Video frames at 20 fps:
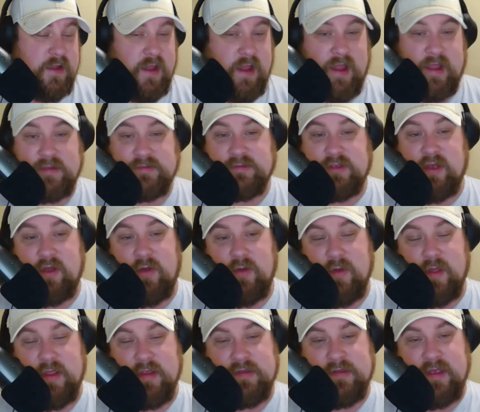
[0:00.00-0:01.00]
As
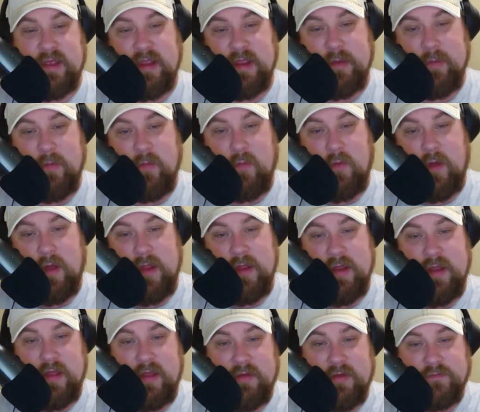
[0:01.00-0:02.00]
always, I am one
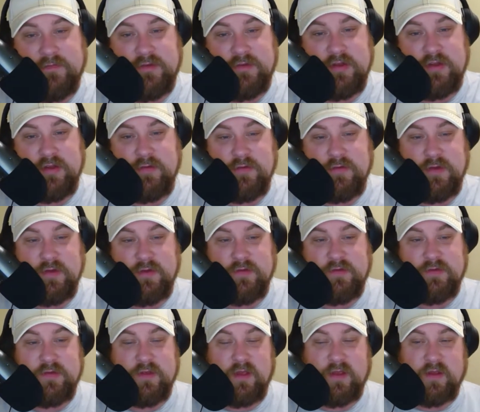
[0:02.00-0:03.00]
of two dudes
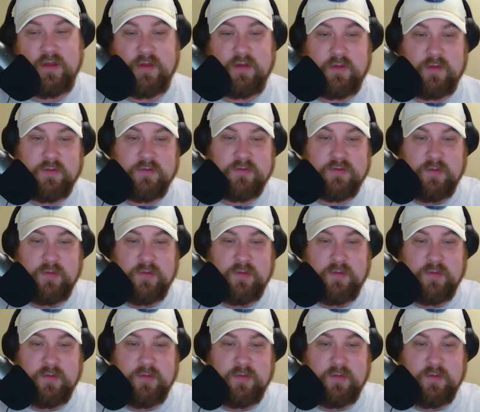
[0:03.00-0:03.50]
talking Colts.